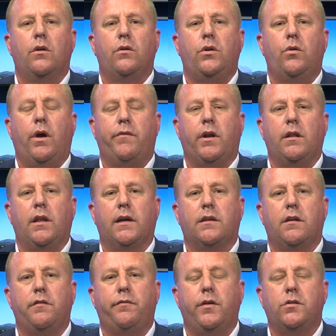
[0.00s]
You have an
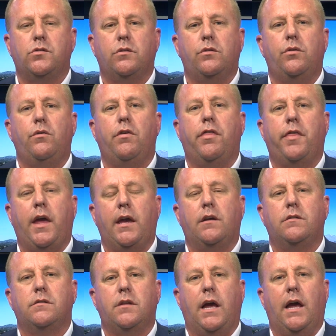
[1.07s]
elected official who
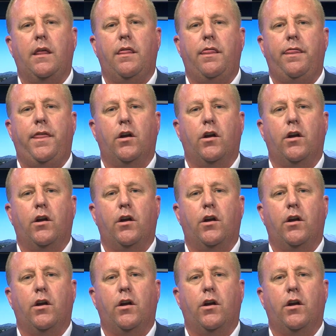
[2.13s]
thinks that